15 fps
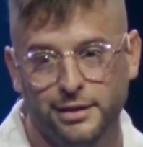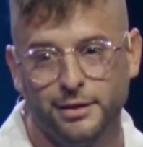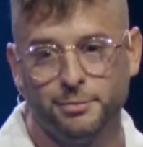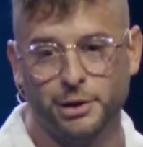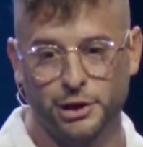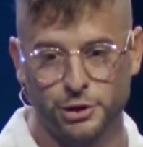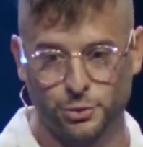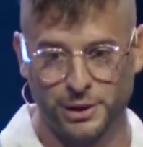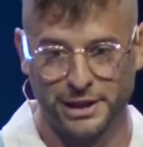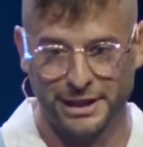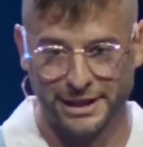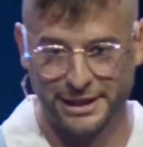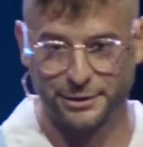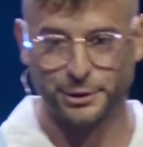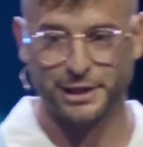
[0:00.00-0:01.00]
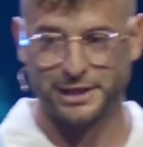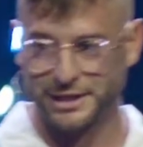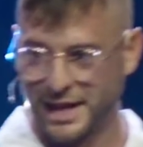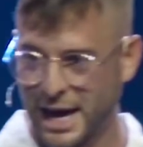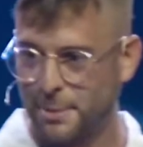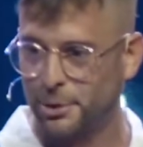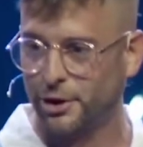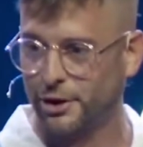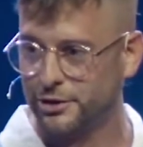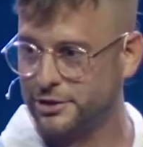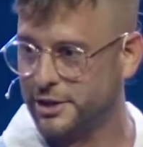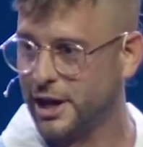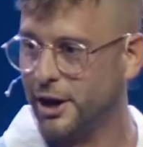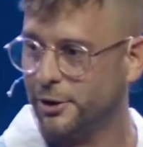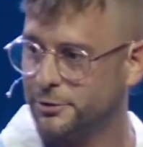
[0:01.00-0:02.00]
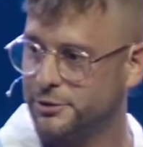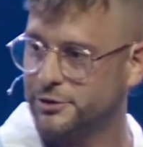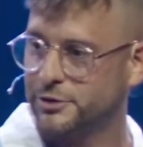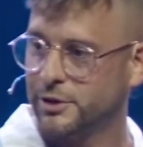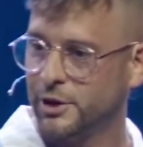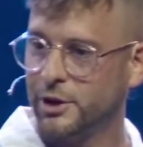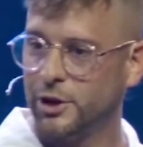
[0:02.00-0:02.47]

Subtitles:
Because we needed to examine ourselves